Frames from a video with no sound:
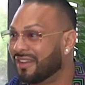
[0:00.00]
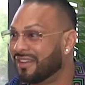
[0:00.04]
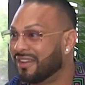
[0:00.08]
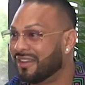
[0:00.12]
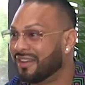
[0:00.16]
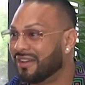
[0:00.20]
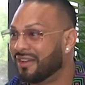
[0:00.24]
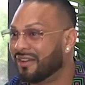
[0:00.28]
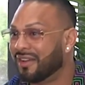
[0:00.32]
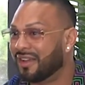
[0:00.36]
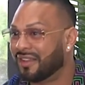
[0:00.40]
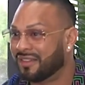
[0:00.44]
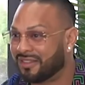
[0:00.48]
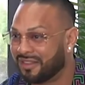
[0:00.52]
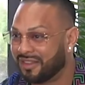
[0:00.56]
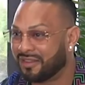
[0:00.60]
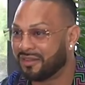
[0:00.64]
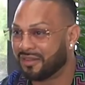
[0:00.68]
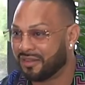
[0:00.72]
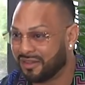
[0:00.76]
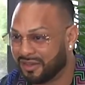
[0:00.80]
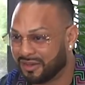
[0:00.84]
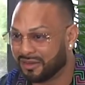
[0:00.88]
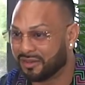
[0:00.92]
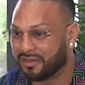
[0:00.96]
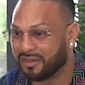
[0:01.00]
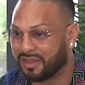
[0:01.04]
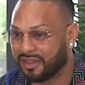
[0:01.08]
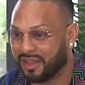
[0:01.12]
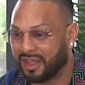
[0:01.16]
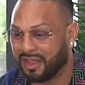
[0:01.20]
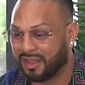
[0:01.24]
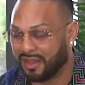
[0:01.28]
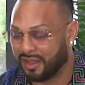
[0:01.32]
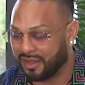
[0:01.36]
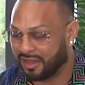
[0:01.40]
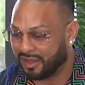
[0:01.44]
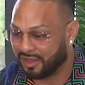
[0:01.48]
You know, it's you know,
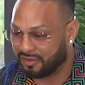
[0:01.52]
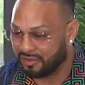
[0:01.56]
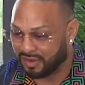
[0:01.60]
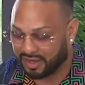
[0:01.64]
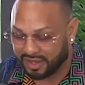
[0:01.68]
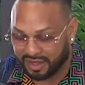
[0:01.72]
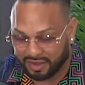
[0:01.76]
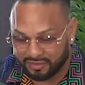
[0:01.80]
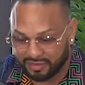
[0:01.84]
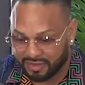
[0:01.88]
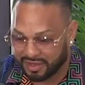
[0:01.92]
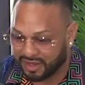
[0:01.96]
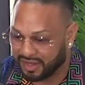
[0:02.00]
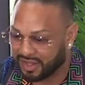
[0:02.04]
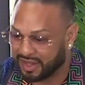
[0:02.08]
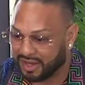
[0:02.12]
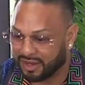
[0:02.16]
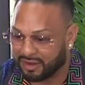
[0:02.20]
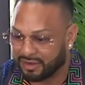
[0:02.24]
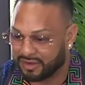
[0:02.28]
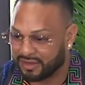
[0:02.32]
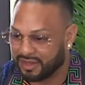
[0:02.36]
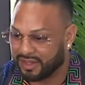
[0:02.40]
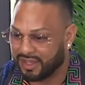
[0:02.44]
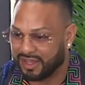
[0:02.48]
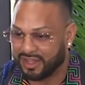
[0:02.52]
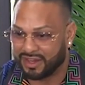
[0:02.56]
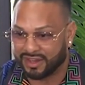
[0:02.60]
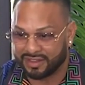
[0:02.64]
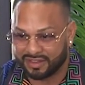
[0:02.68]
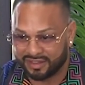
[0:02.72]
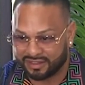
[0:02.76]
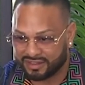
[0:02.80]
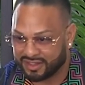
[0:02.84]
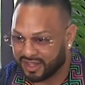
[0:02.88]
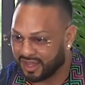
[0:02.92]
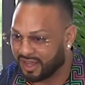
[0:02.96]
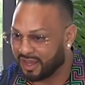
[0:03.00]
I, I, give, I, give, you the layout. Eat at
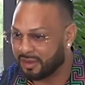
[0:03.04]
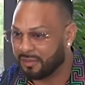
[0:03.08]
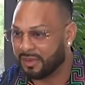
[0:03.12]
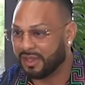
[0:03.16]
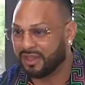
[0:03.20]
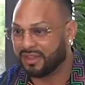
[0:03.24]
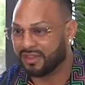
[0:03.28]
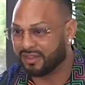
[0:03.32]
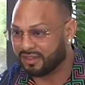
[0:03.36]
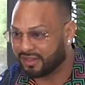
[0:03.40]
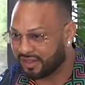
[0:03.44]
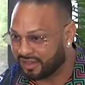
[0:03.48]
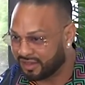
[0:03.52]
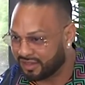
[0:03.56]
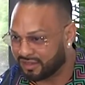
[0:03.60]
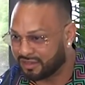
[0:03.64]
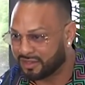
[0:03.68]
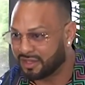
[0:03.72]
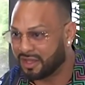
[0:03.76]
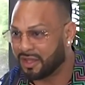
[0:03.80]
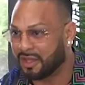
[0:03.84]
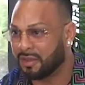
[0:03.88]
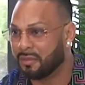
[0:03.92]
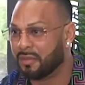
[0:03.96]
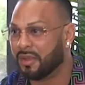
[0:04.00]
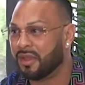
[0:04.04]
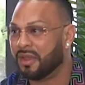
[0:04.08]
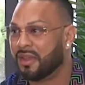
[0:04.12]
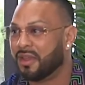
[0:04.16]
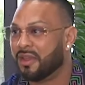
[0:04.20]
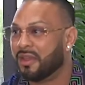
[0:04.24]
this time. Eat this at this time.